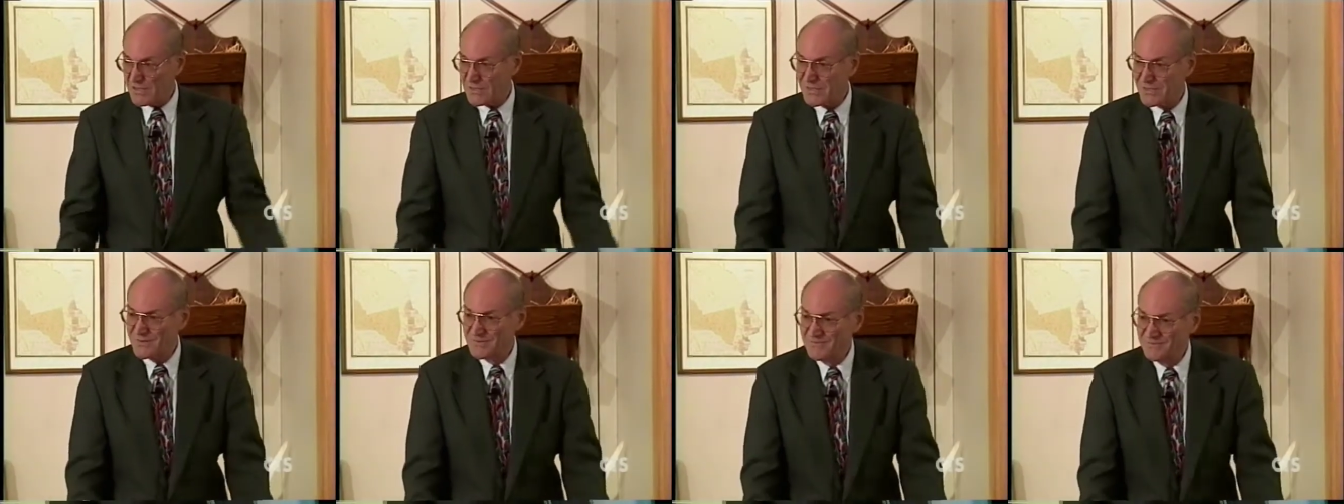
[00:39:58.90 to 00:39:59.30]

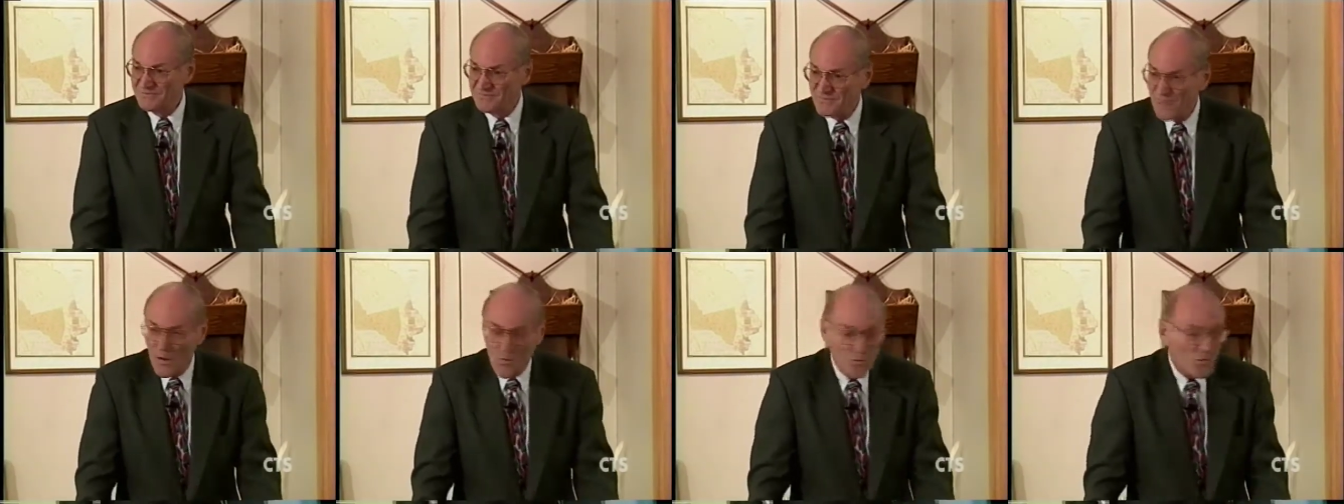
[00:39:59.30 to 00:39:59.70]
this
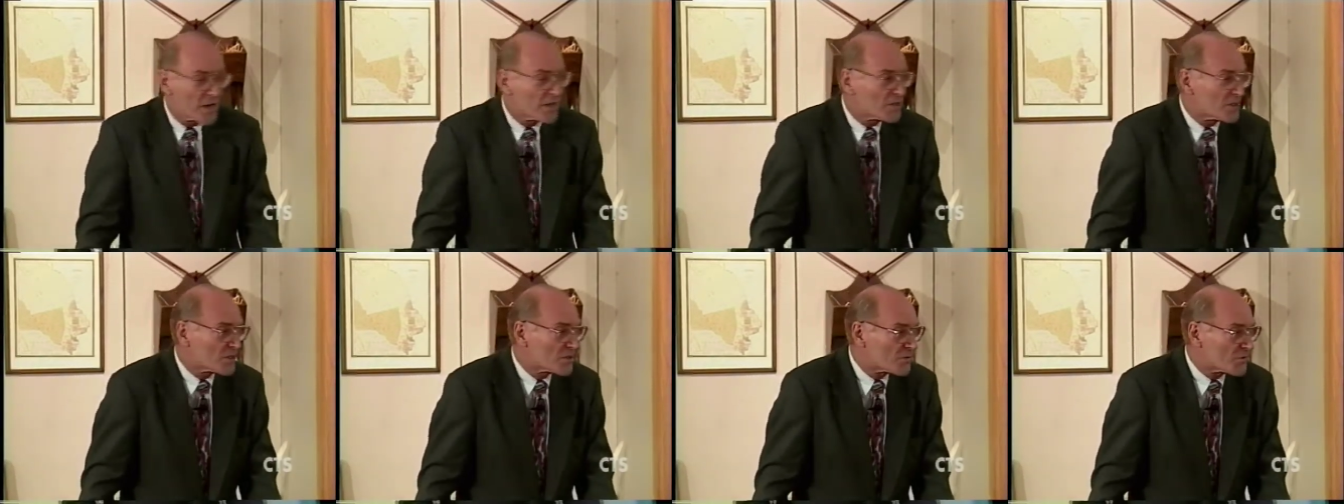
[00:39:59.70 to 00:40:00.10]

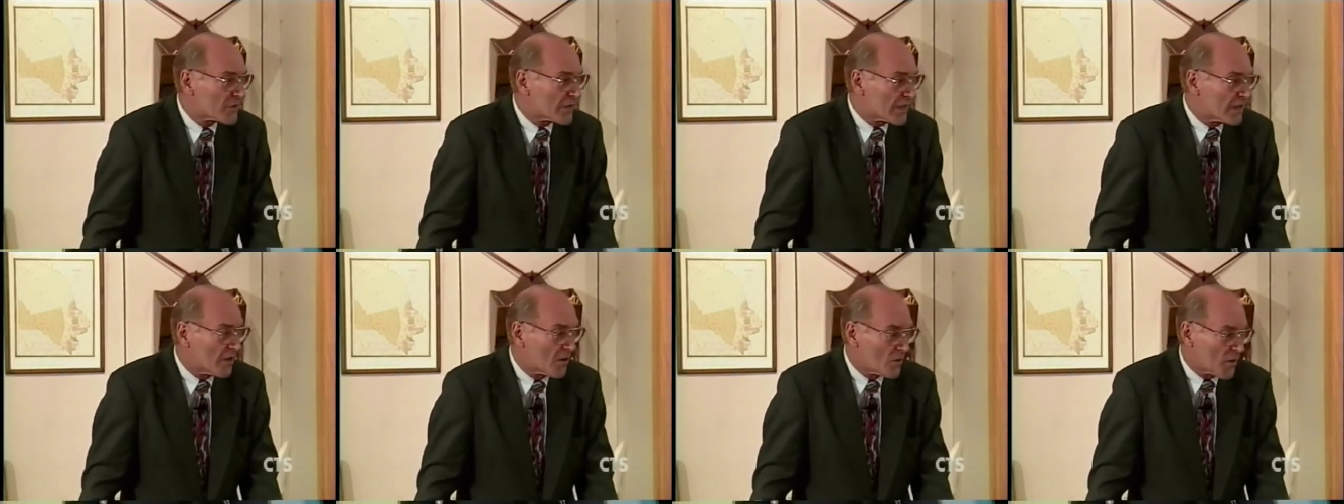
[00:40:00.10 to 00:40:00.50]

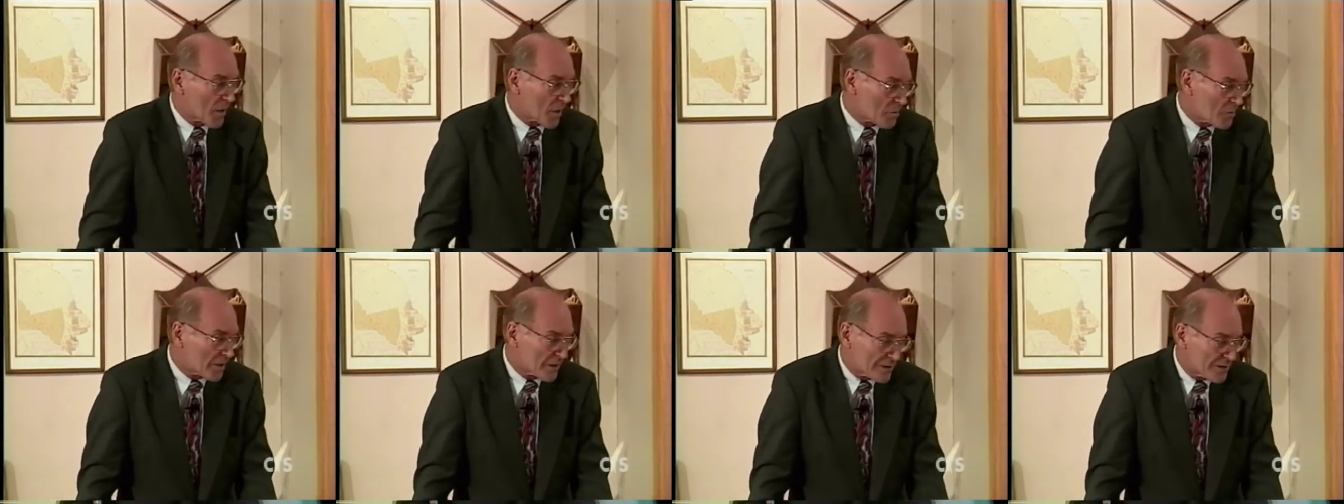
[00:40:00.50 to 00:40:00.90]
registry
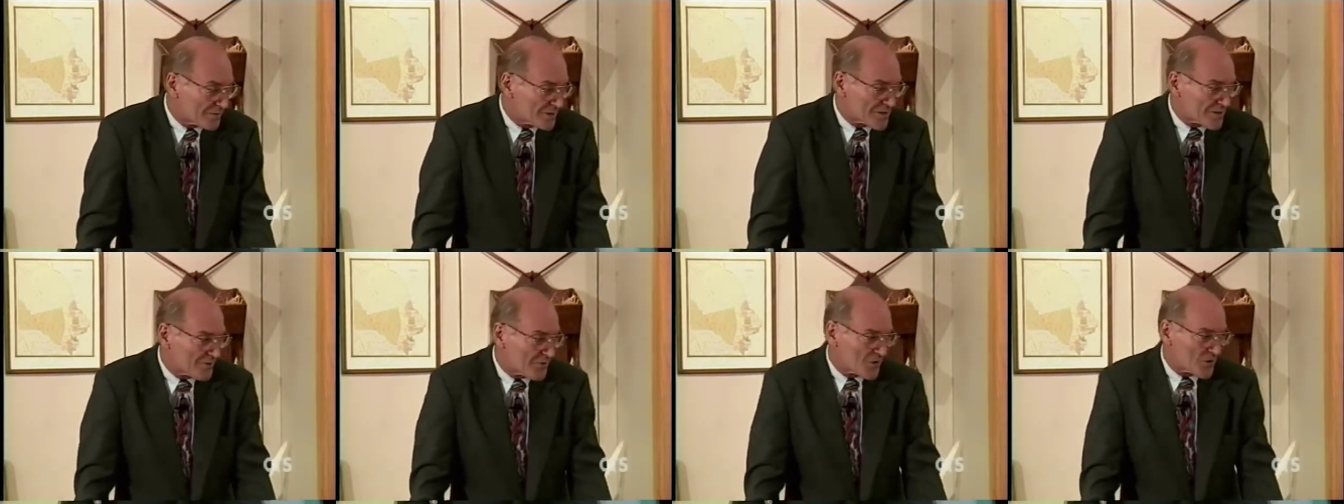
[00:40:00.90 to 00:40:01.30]
going. But it
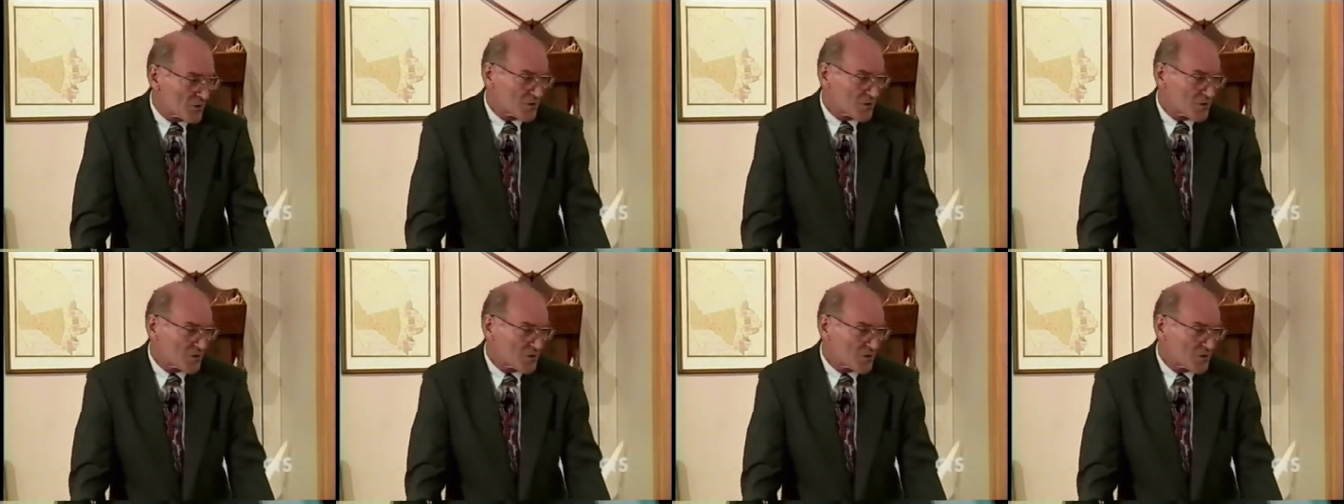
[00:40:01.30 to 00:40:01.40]
was the